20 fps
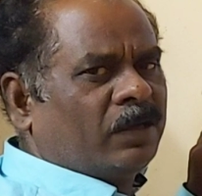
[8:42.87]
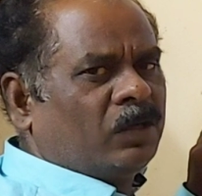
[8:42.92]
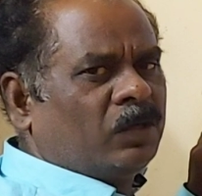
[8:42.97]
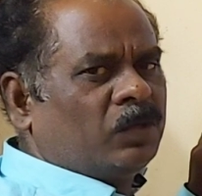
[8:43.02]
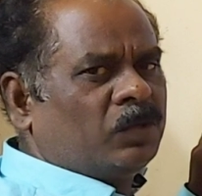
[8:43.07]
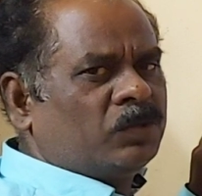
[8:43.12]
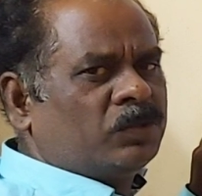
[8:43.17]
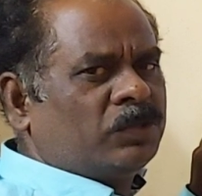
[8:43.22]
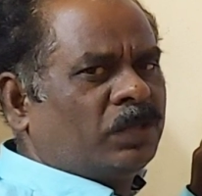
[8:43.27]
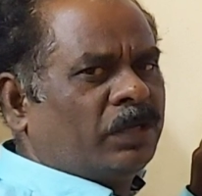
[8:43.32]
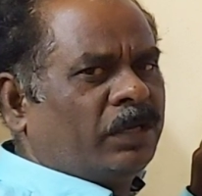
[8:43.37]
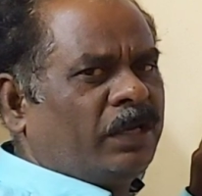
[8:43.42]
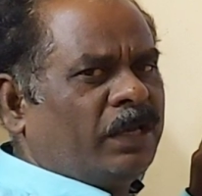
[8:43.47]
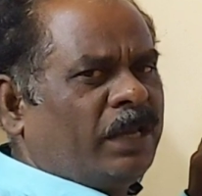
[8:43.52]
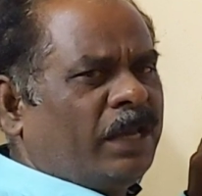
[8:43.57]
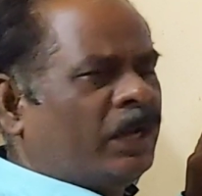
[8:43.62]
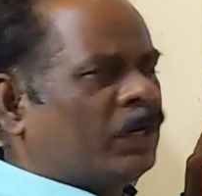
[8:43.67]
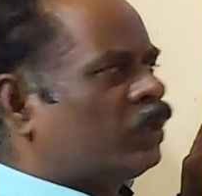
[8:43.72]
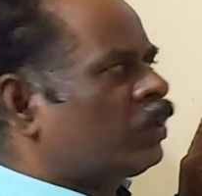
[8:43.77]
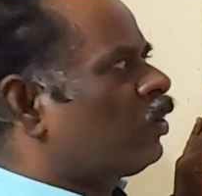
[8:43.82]
lose the
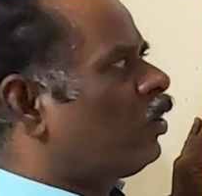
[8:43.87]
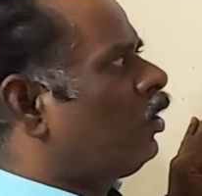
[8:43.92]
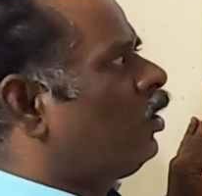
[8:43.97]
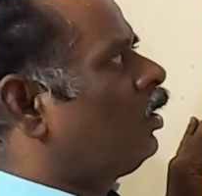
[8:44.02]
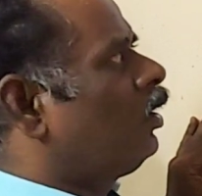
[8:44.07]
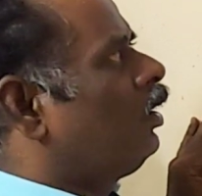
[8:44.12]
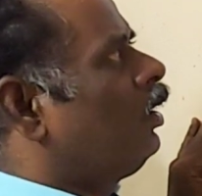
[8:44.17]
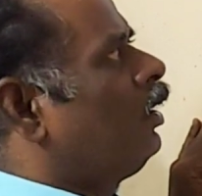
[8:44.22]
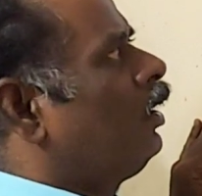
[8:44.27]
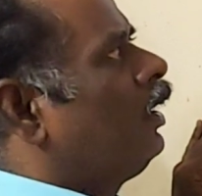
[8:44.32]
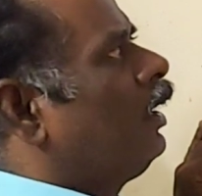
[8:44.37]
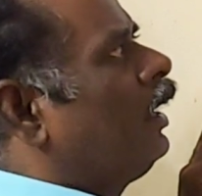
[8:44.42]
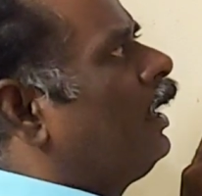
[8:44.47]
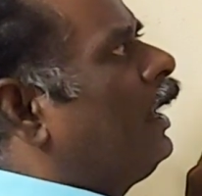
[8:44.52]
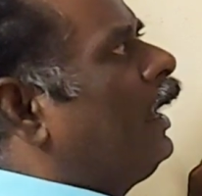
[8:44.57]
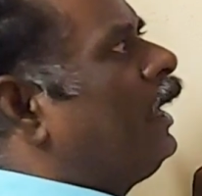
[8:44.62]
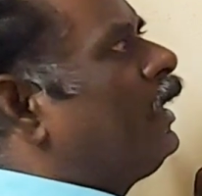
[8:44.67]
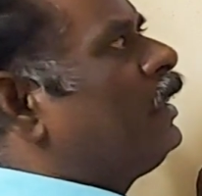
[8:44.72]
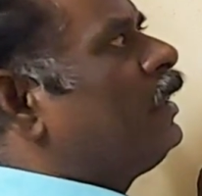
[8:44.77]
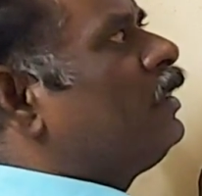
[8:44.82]
electron
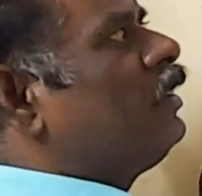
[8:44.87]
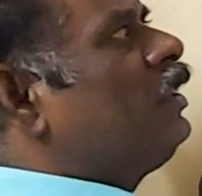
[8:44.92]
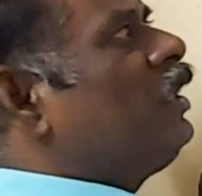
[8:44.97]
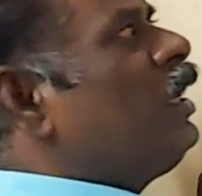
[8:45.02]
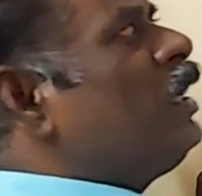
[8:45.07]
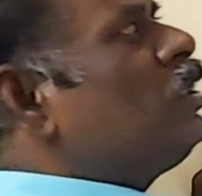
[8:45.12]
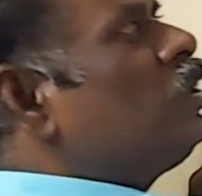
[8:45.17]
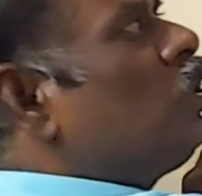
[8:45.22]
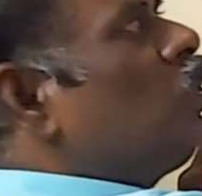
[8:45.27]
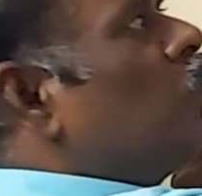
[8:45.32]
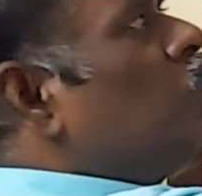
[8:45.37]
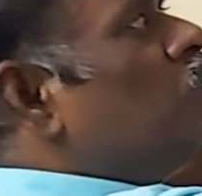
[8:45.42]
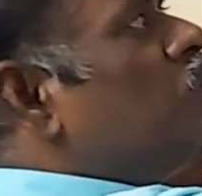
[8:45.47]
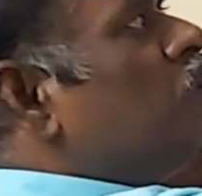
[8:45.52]
and these lose